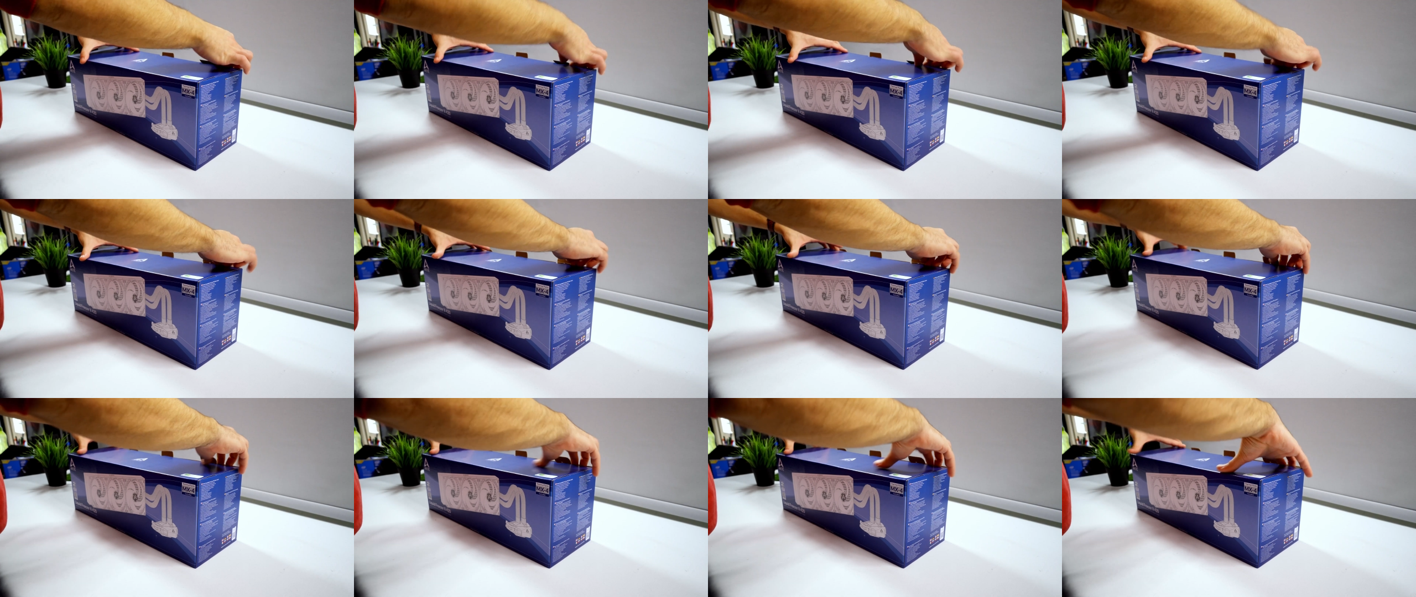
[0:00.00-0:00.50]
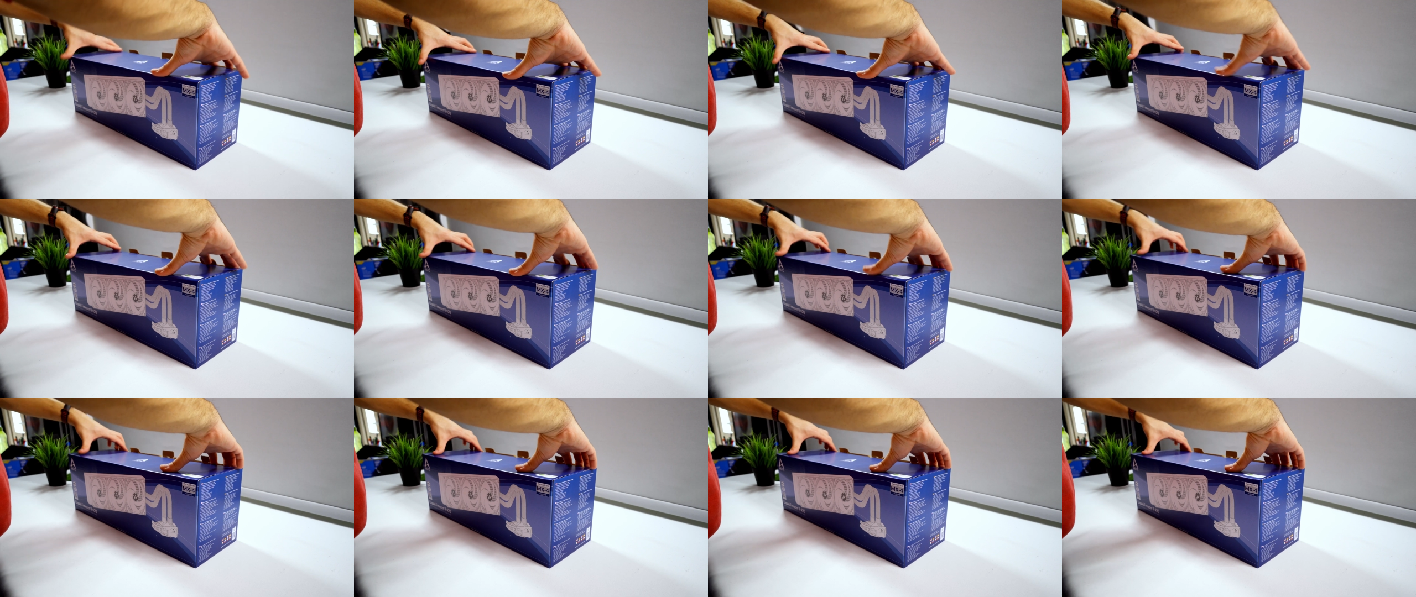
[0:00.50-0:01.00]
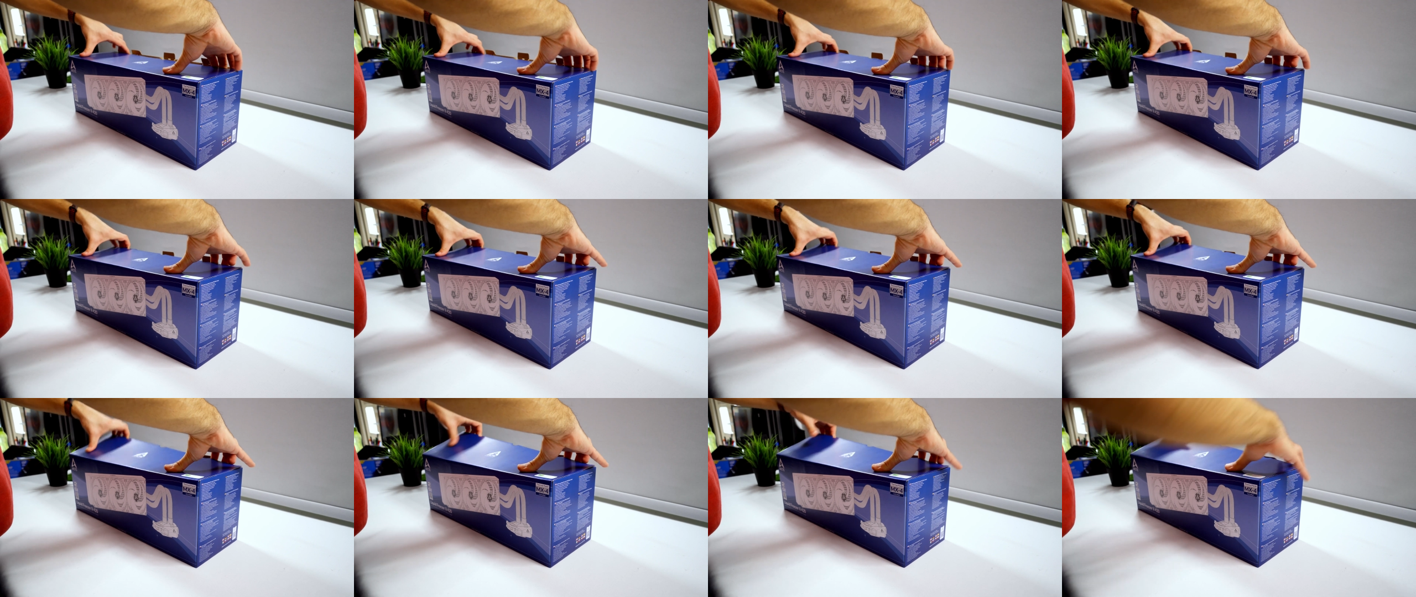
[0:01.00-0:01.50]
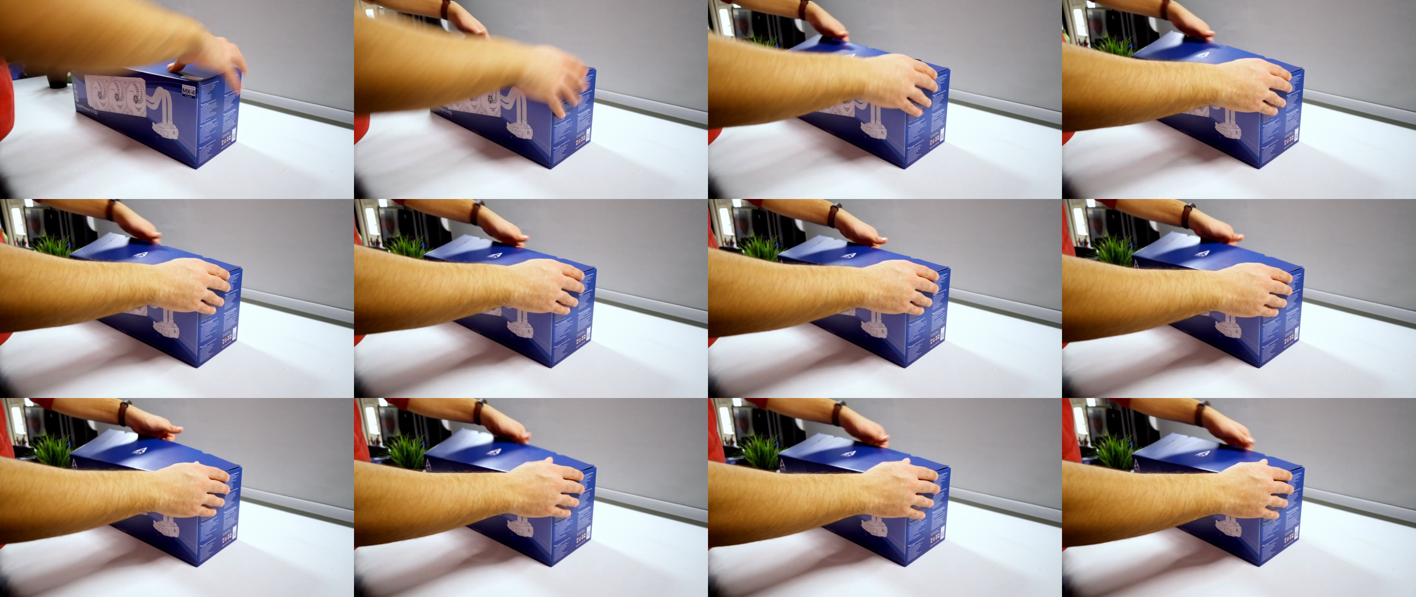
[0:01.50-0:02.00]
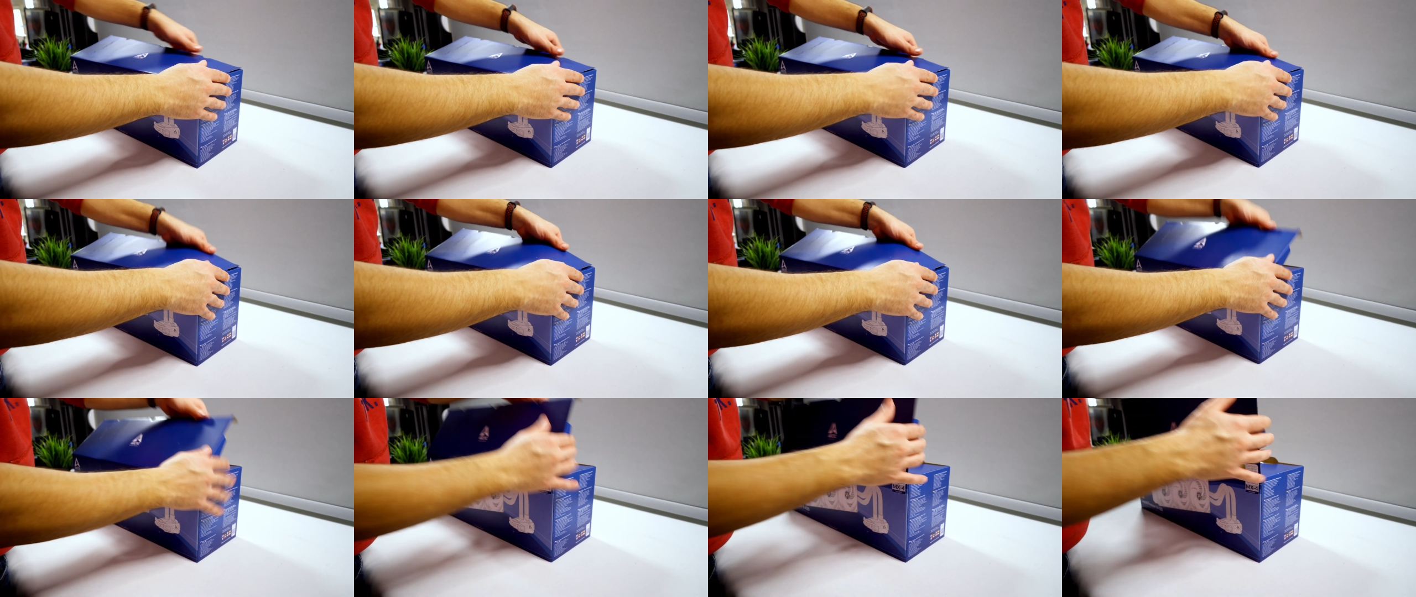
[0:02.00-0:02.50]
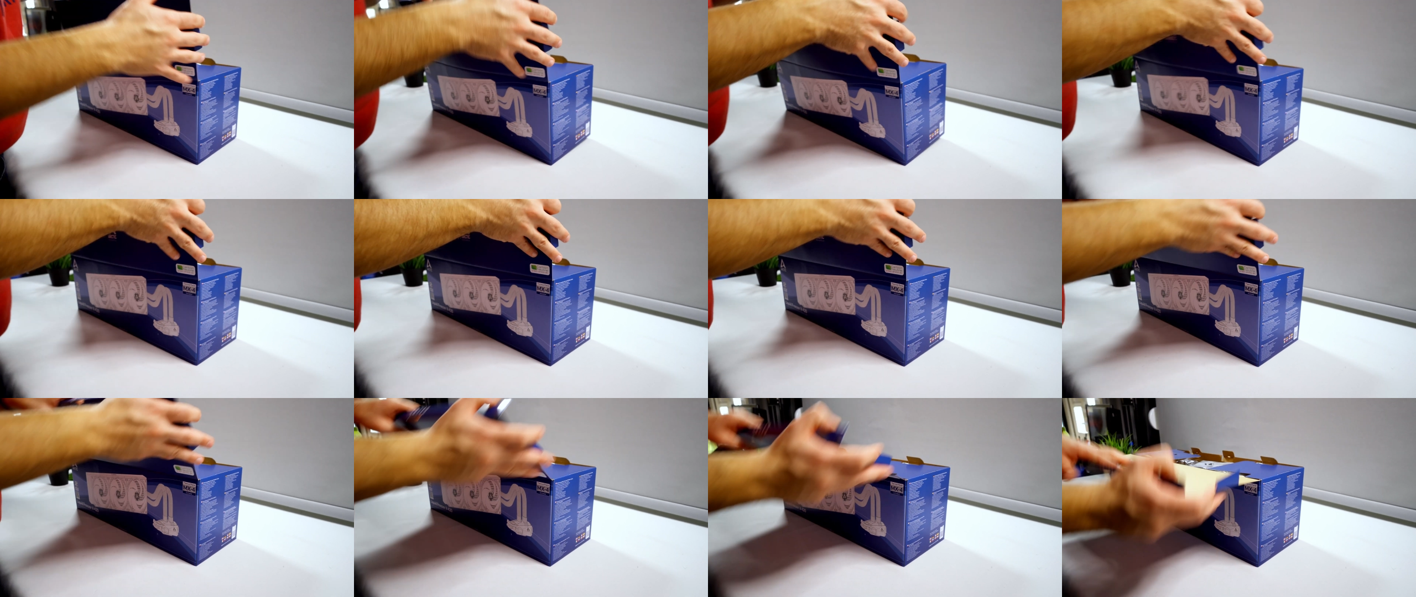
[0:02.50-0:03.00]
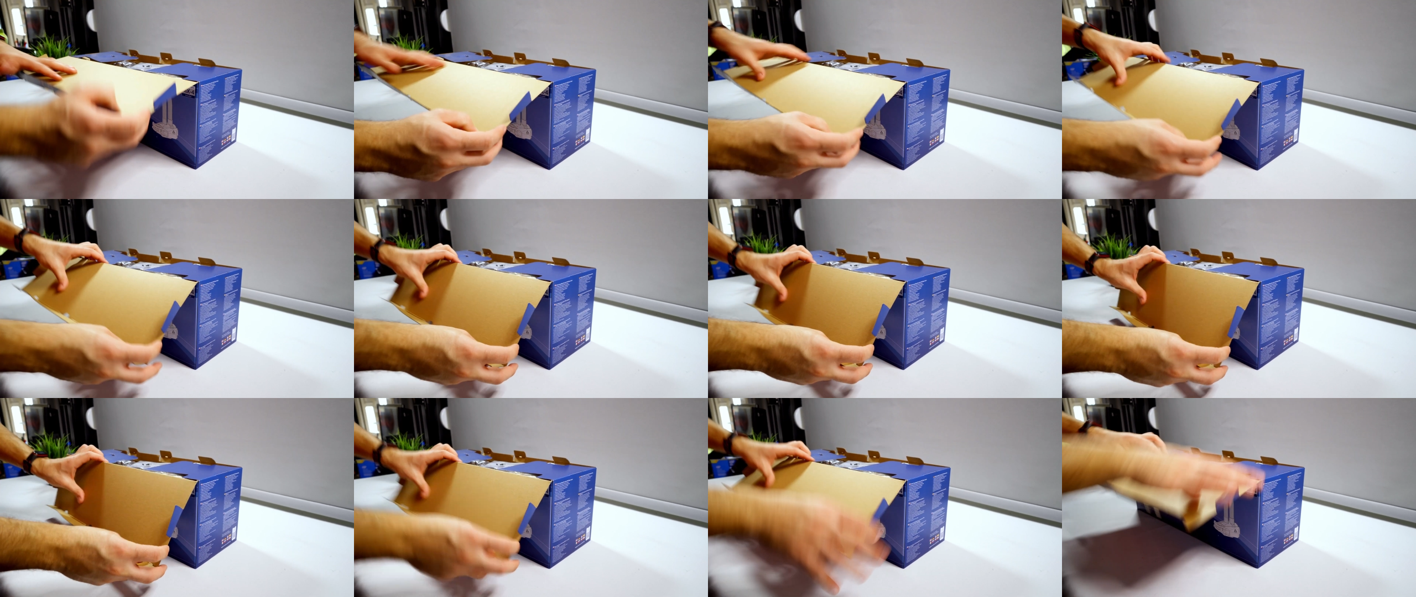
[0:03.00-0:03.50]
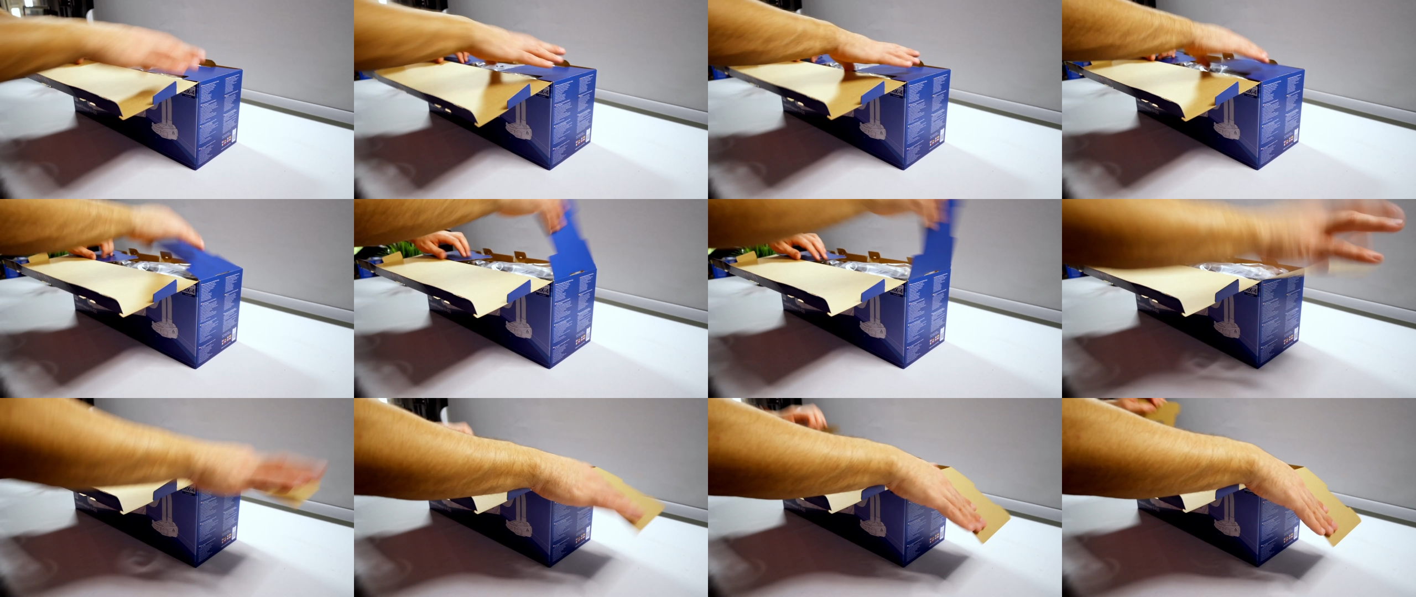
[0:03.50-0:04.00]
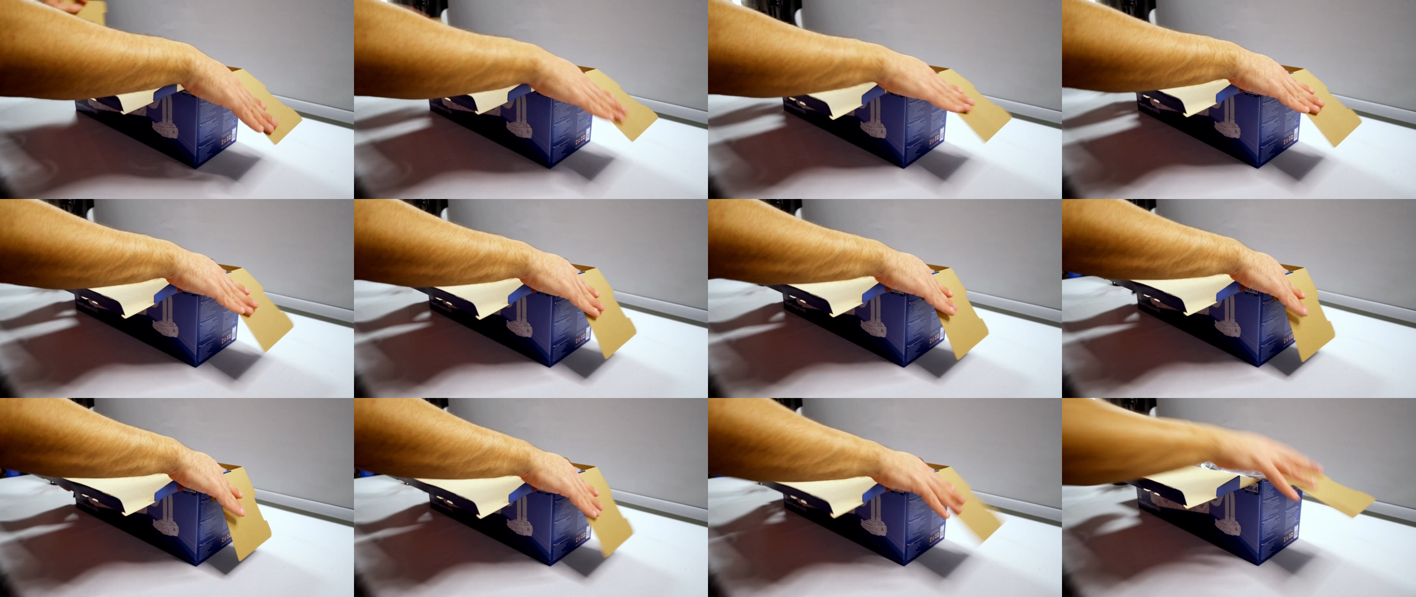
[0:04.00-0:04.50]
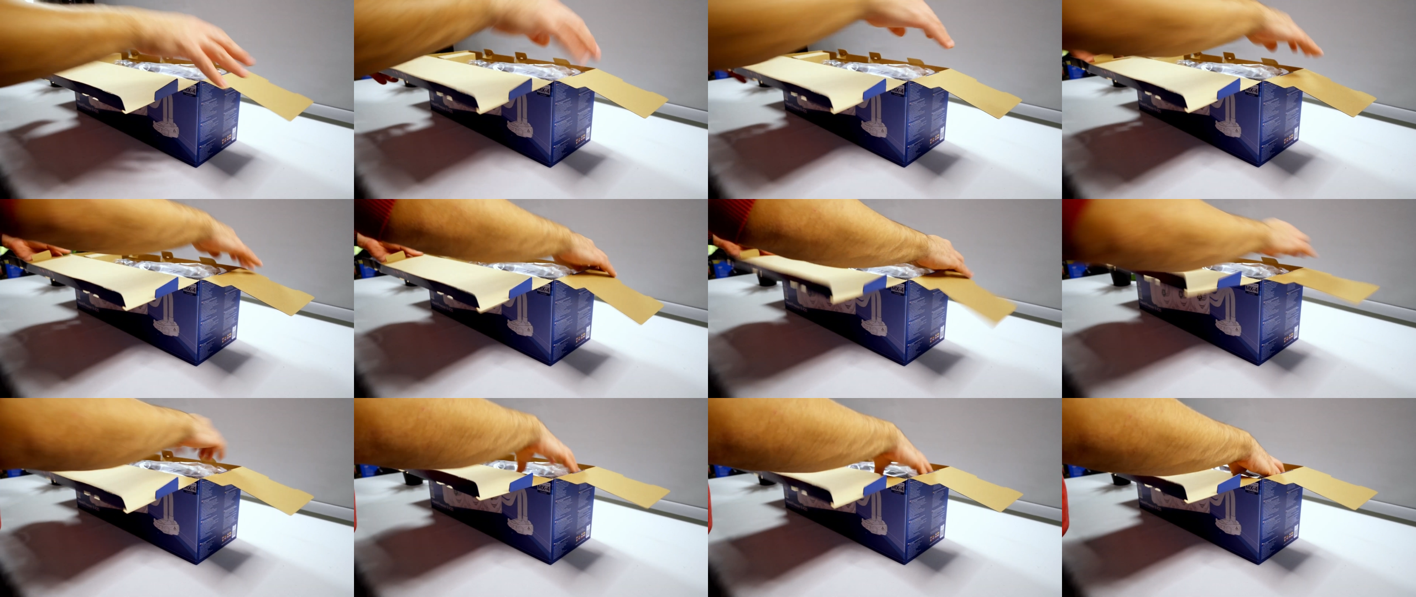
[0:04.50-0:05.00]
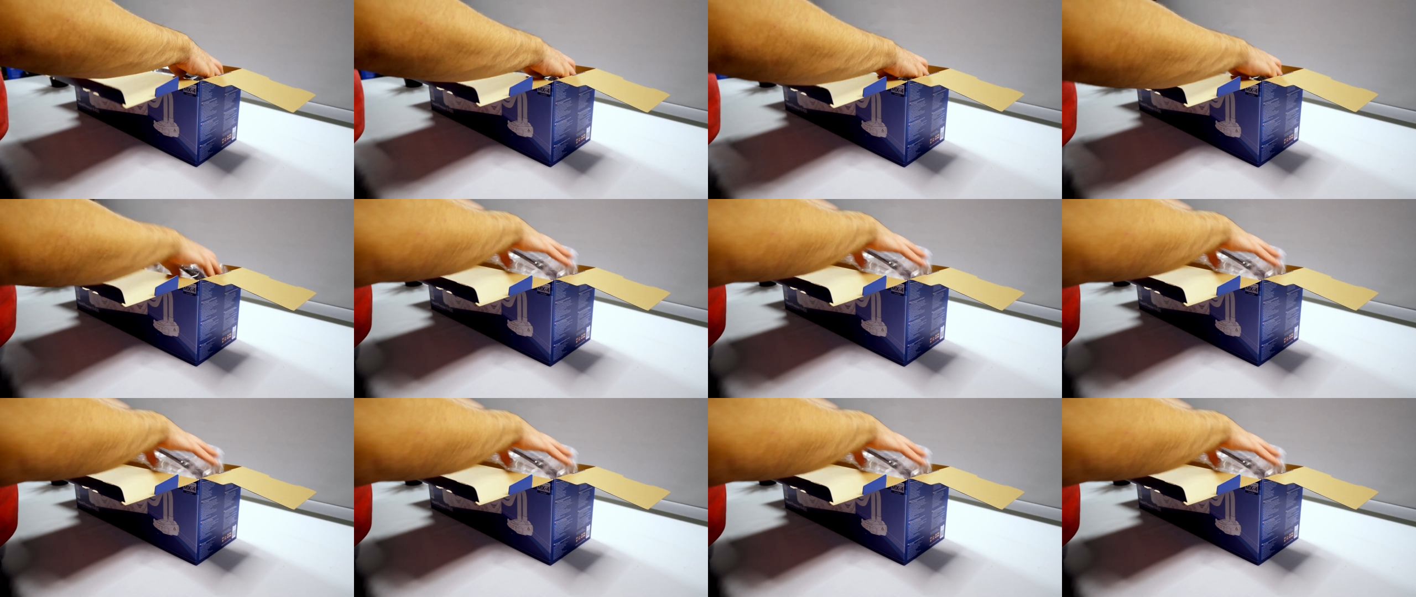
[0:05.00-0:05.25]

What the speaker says: No face is visible, so there are no lips to read.